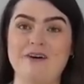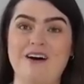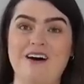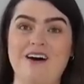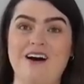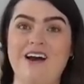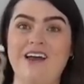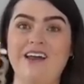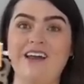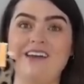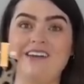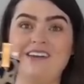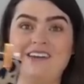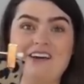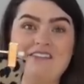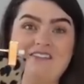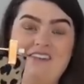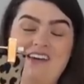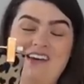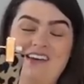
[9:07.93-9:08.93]
I
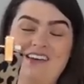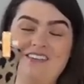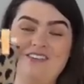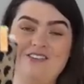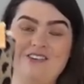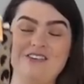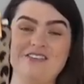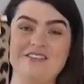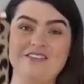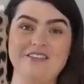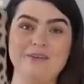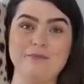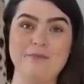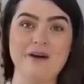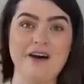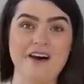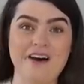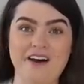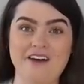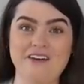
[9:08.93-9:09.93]
love it. It's just the
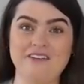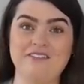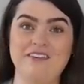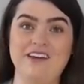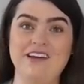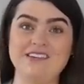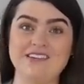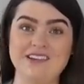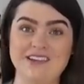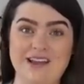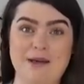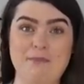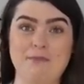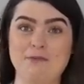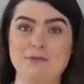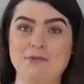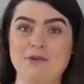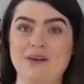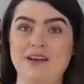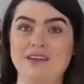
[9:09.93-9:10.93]
perfect
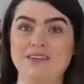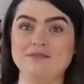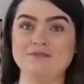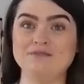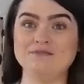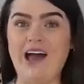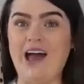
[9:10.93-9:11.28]
leopard print.